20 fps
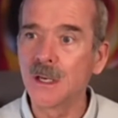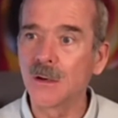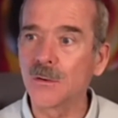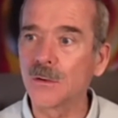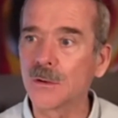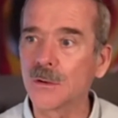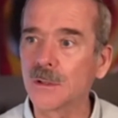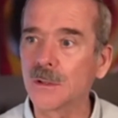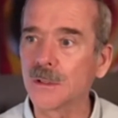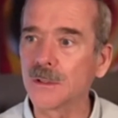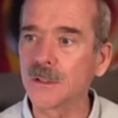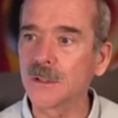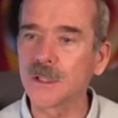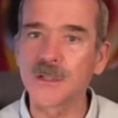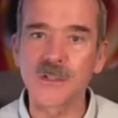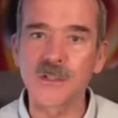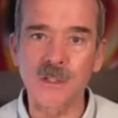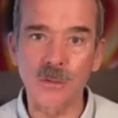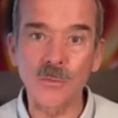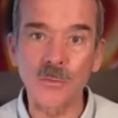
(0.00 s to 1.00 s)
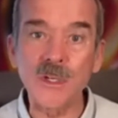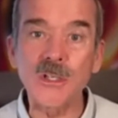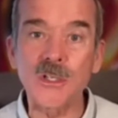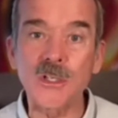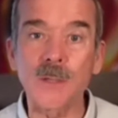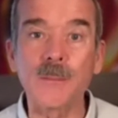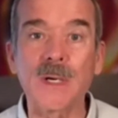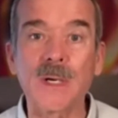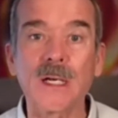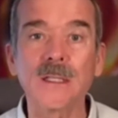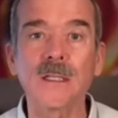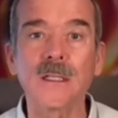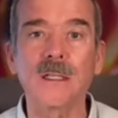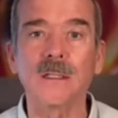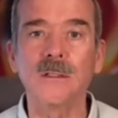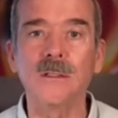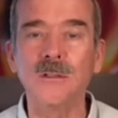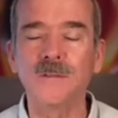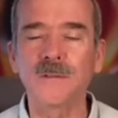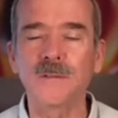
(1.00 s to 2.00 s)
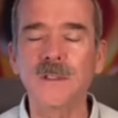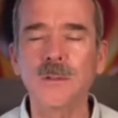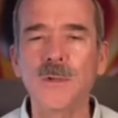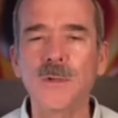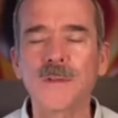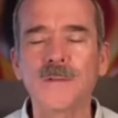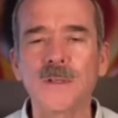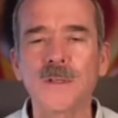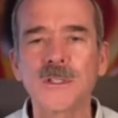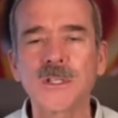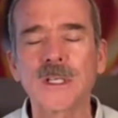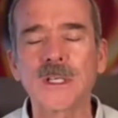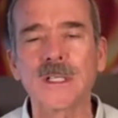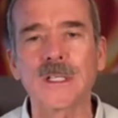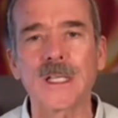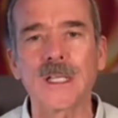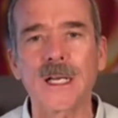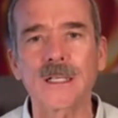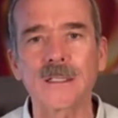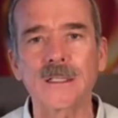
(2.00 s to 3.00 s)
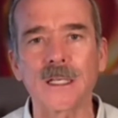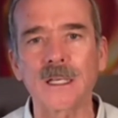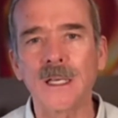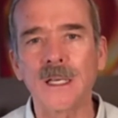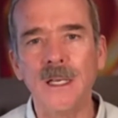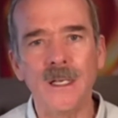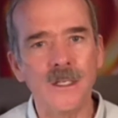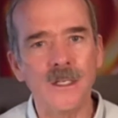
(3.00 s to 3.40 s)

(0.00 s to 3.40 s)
Or Sirisha Bandla, who flew with Virgin Galactic.